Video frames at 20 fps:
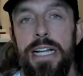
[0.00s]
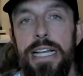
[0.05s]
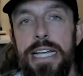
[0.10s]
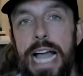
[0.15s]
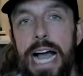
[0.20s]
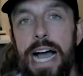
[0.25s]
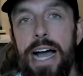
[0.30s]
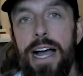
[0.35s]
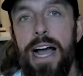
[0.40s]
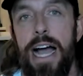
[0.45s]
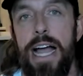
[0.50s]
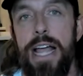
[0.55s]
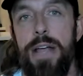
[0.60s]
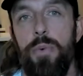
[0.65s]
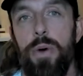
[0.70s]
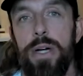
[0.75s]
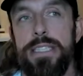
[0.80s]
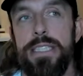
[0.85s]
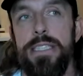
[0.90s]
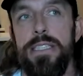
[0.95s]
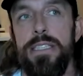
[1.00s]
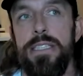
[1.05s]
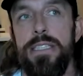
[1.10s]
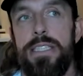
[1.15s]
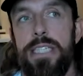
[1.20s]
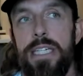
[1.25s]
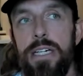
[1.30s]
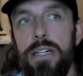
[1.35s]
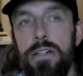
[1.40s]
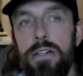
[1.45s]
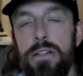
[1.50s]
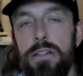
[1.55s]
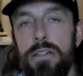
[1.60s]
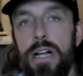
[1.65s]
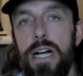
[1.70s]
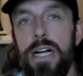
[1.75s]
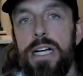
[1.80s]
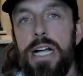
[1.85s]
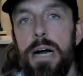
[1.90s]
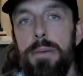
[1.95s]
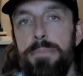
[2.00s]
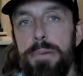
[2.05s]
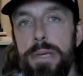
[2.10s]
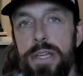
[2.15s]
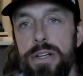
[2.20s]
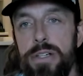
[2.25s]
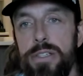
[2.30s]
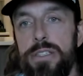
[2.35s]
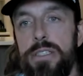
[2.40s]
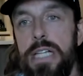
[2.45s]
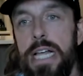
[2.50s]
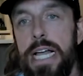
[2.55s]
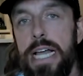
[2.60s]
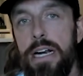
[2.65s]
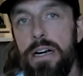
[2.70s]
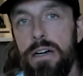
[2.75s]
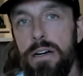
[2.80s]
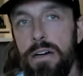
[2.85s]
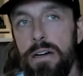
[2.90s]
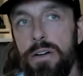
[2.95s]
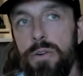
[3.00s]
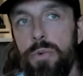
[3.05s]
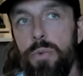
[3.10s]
yeah, it wasn't until a couple years later